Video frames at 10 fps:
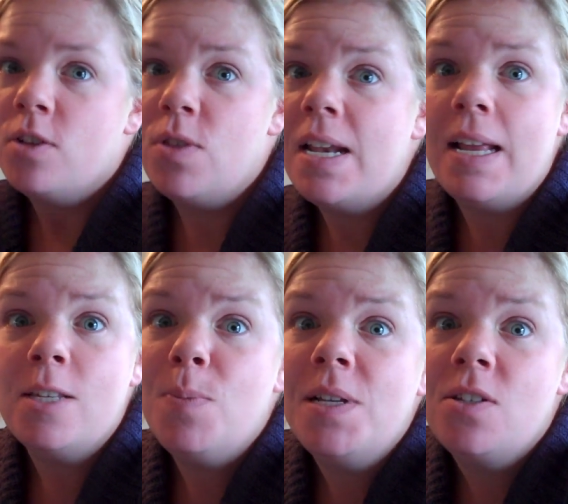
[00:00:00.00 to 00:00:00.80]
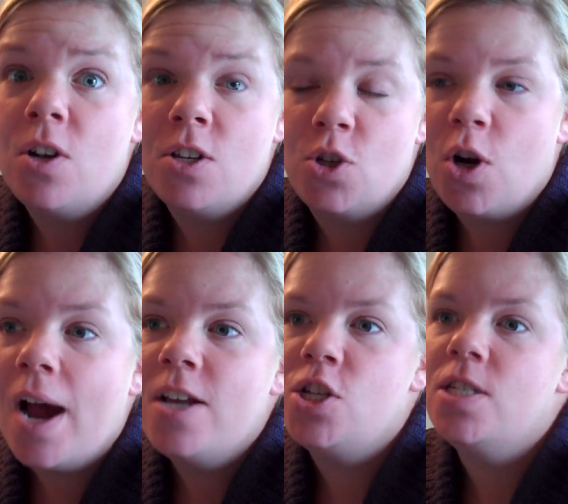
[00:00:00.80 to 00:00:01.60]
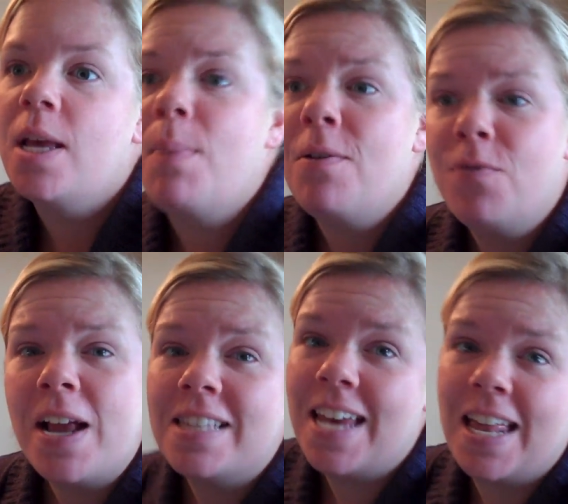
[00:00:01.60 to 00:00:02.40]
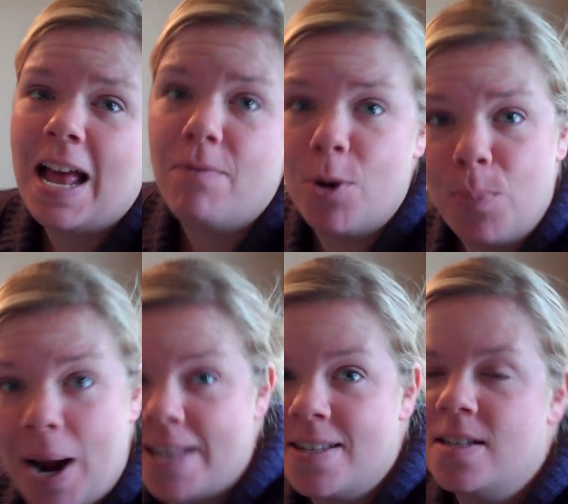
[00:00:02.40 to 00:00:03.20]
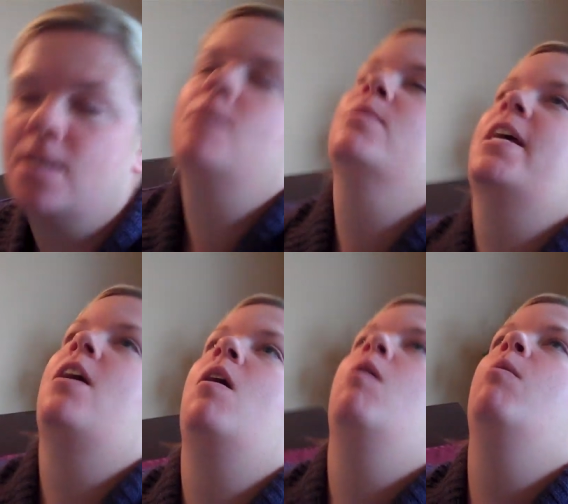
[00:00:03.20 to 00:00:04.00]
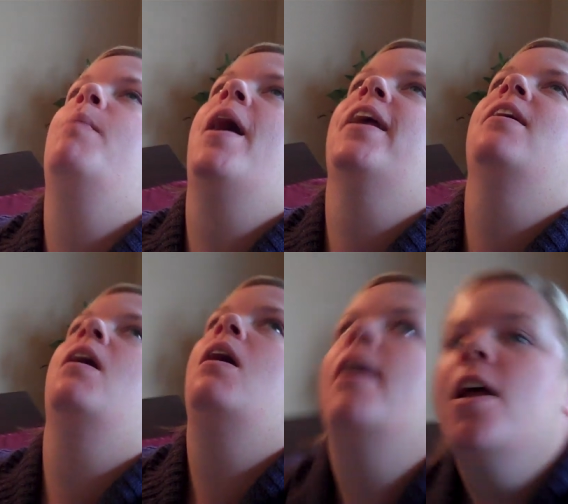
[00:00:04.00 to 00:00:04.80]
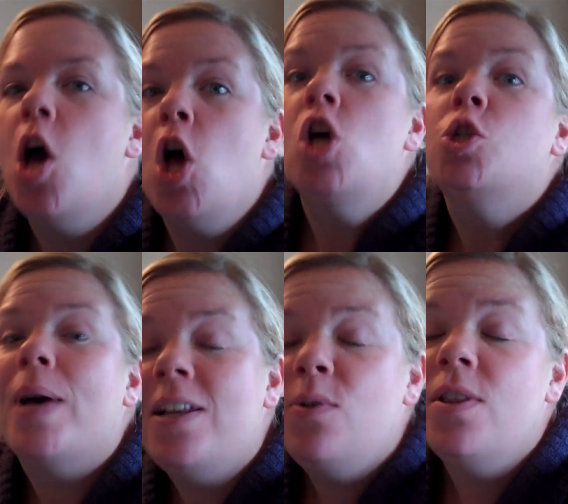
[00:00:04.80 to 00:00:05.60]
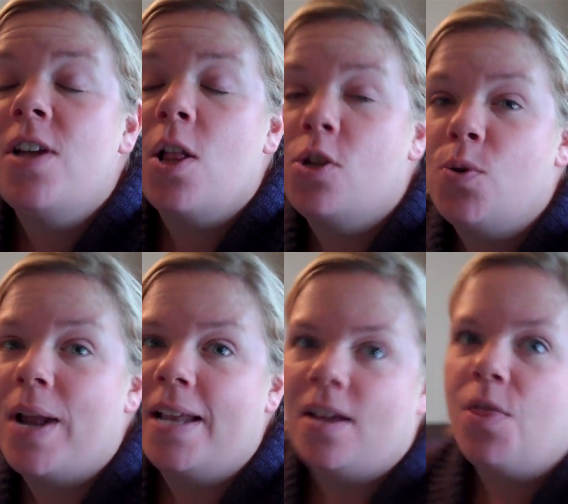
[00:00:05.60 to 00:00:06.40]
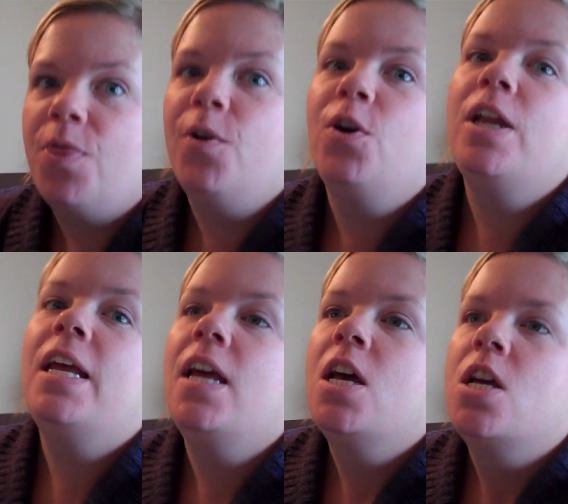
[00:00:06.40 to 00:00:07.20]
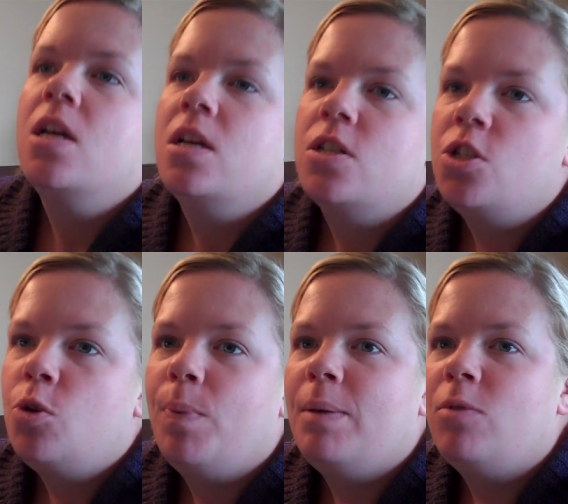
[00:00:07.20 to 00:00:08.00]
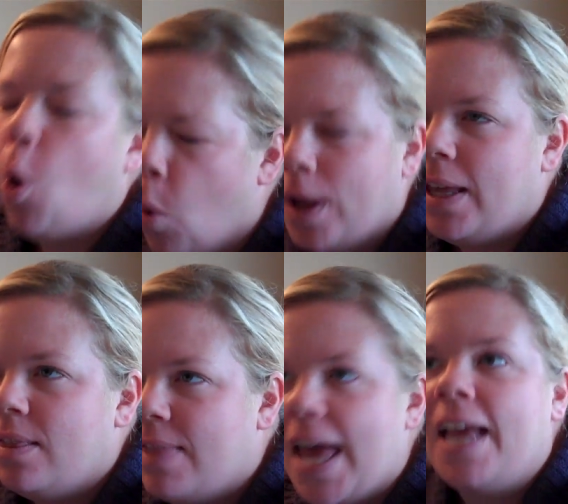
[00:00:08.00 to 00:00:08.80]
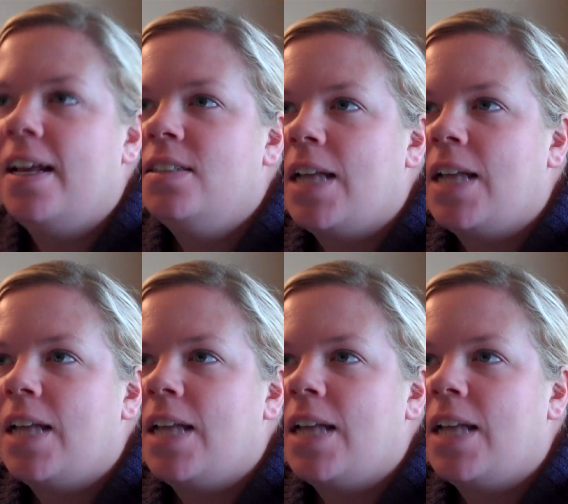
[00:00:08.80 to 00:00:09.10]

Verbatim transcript: So then Isabel started to cry and she's like, my friends can't have their presents. And I was like, oh my God. So I had to go to the dollar store and I had to get 30 stupid toy things.